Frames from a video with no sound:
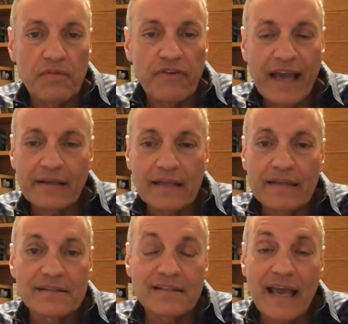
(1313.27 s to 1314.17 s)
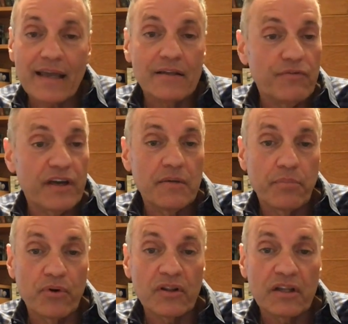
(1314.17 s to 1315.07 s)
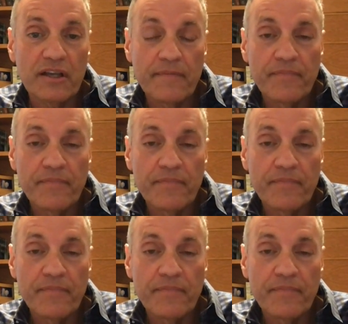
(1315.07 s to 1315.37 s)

effect. And second, very importantly,